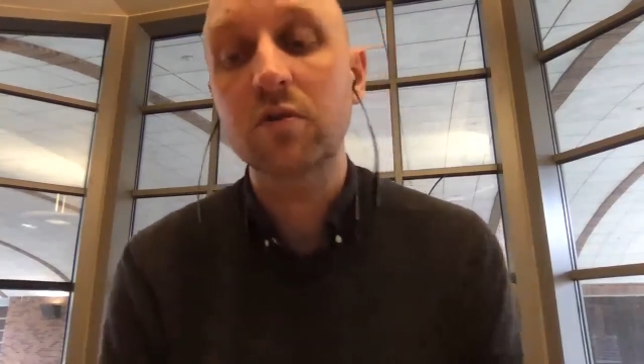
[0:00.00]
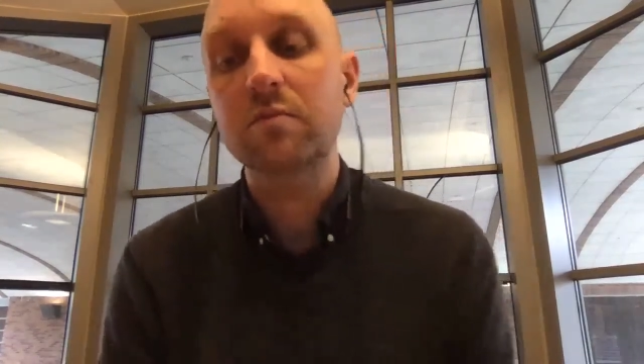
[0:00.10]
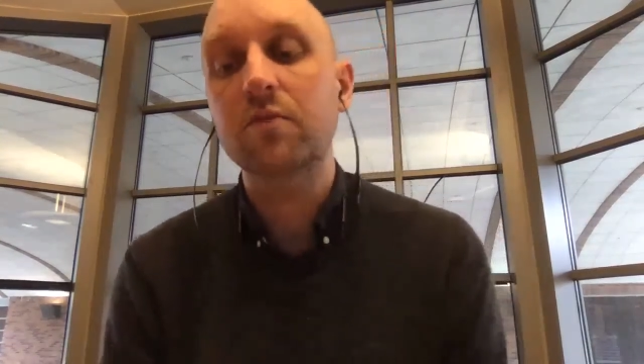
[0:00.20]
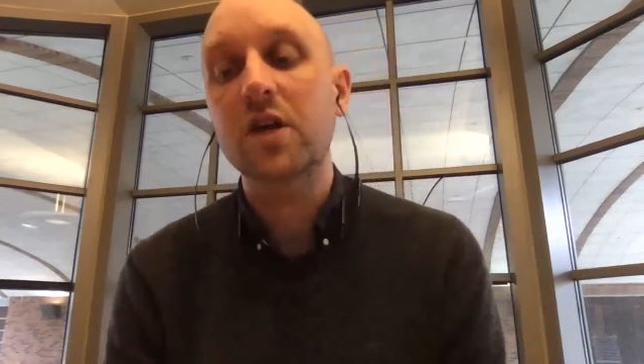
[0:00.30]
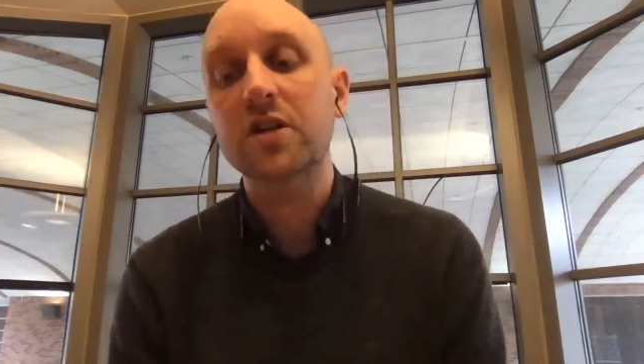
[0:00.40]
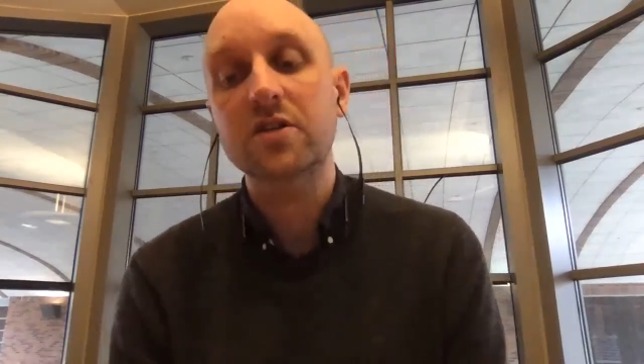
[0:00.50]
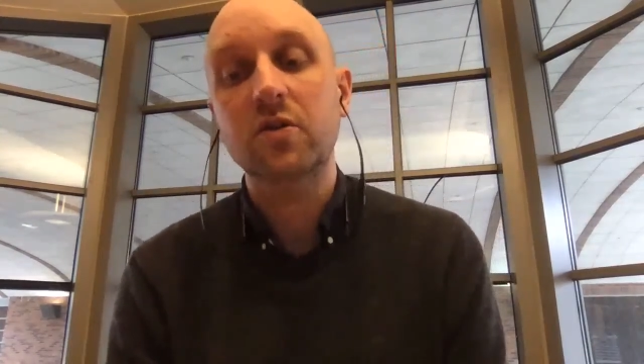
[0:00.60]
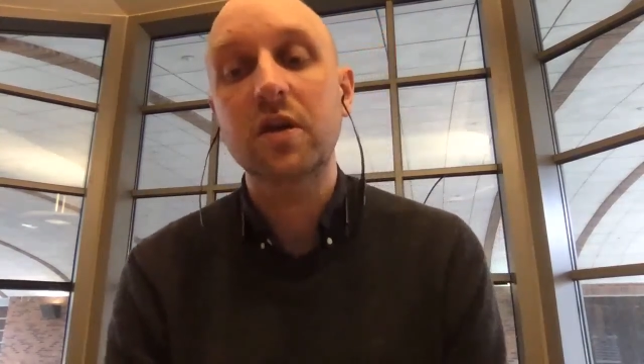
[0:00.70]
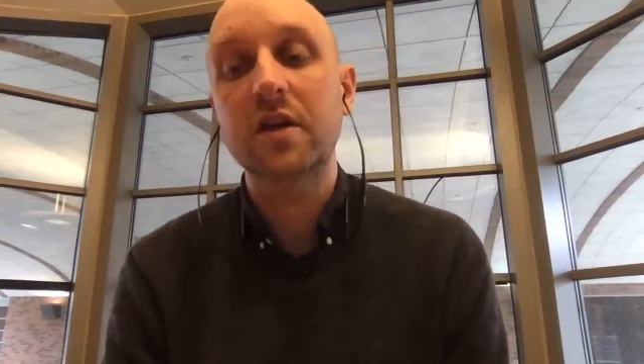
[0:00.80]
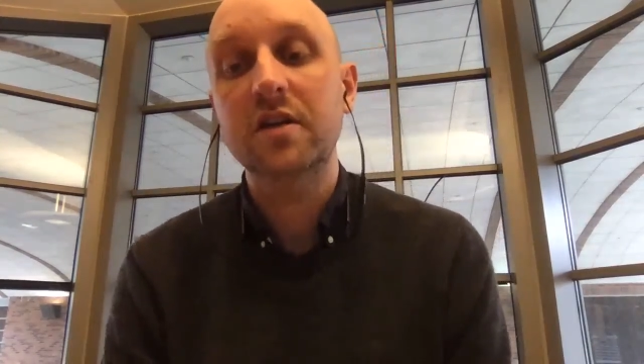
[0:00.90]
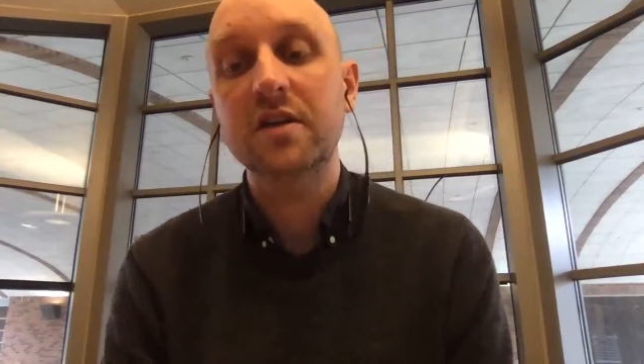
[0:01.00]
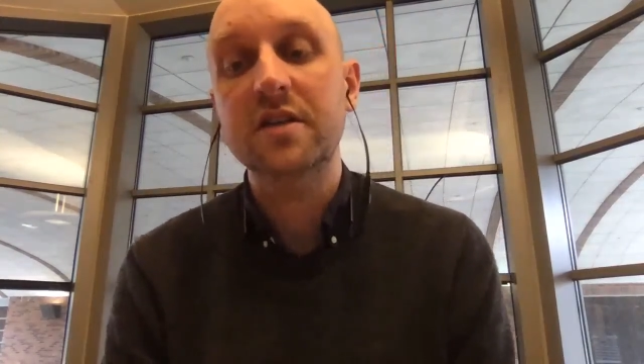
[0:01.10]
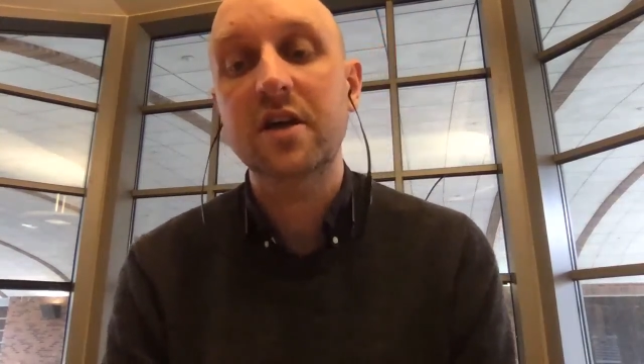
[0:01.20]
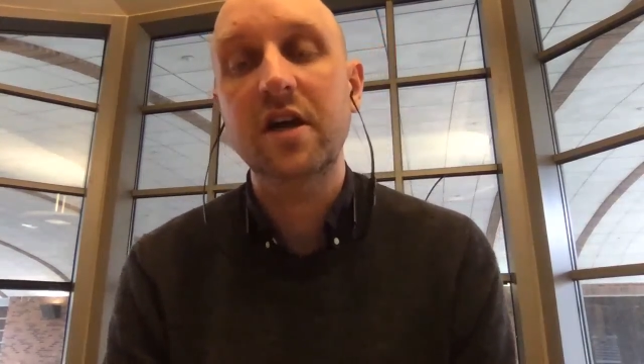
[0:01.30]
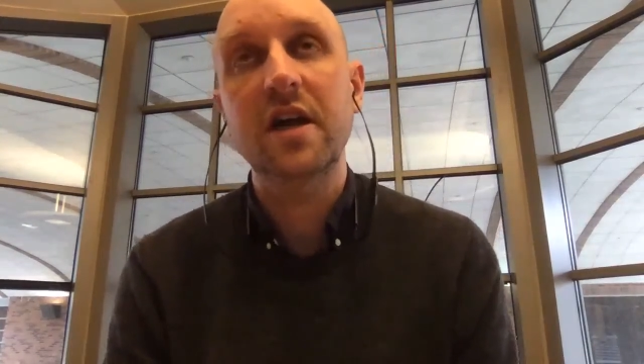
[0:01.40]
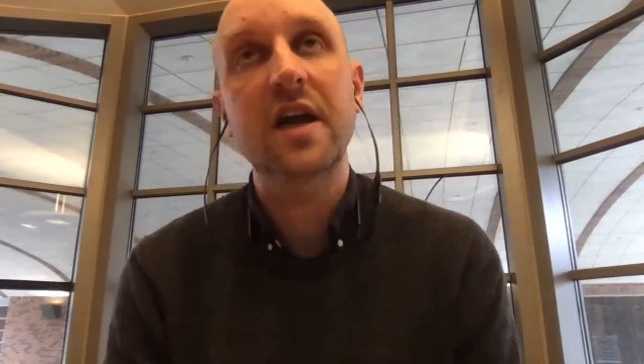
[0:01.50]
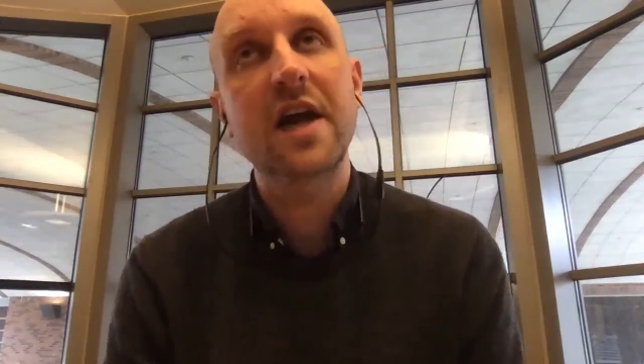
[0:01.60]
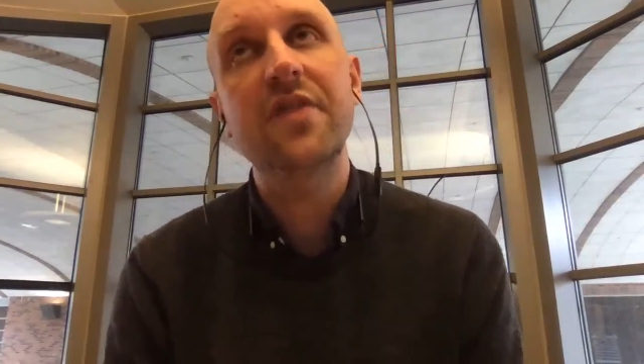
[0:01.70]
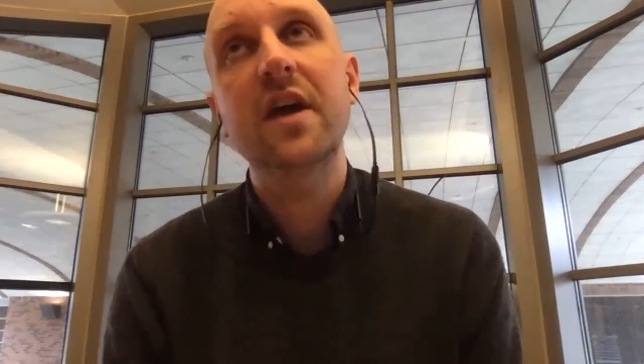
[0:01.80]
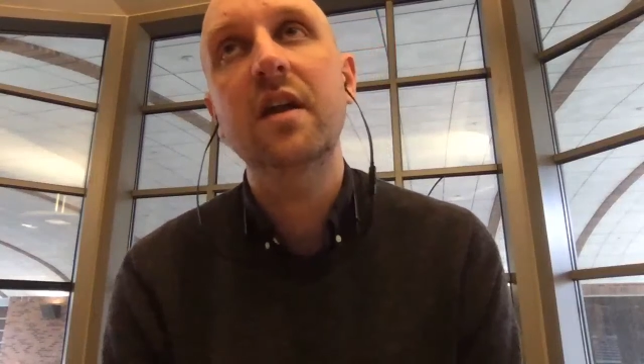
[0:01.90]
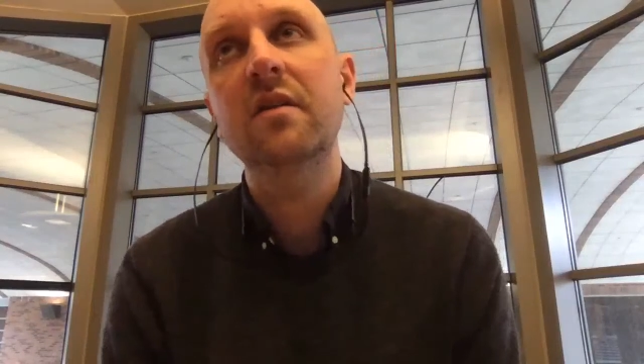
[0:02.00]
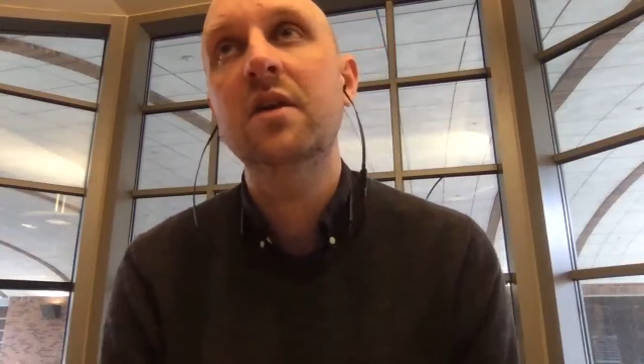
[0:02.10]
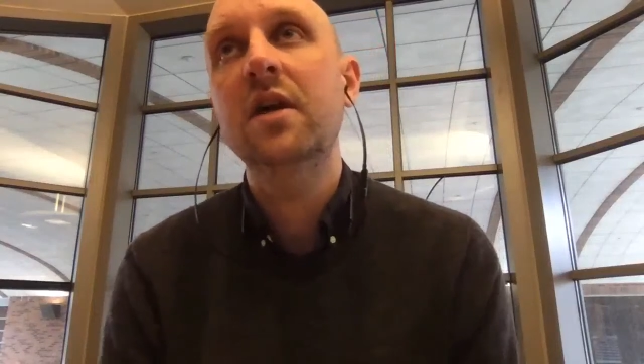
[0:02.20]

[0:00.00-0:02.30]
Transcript: projects going on in this area. And then